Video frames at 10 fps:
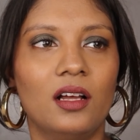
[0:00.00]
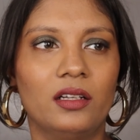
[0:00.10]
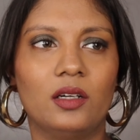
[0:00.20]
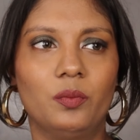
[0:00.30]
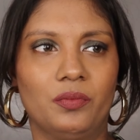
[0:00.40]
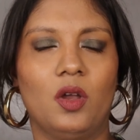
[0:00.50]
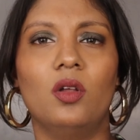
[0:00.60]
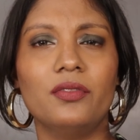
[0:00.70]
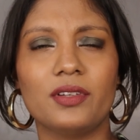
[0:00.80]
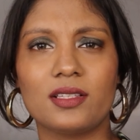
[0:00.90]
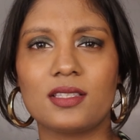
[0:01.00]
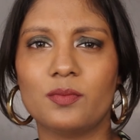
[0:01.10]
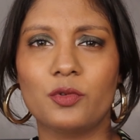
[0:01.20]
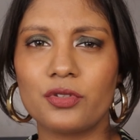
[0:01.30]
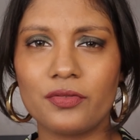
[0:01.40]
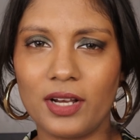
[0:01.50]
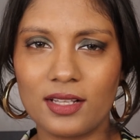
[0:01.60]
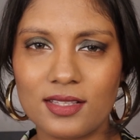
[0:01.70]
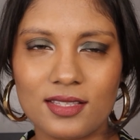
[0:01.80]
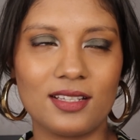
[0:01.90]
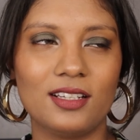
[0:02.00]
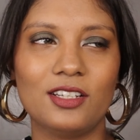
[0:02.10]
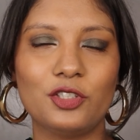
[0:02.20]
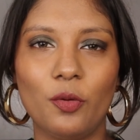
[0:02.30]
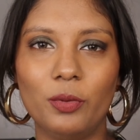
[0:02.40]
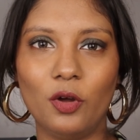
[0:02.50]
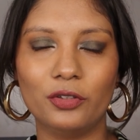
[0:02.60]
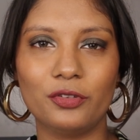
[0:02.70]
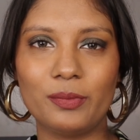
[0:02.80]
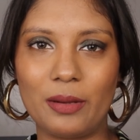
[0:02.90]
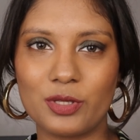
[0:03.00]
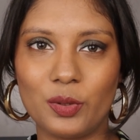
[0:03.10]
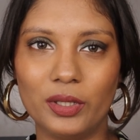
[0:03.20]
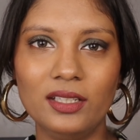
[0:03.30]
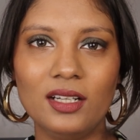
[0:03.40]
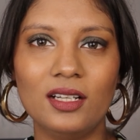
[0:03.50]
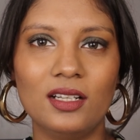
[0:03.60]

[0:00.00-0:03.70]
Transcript: Now, most of us shop a lot from Amazon.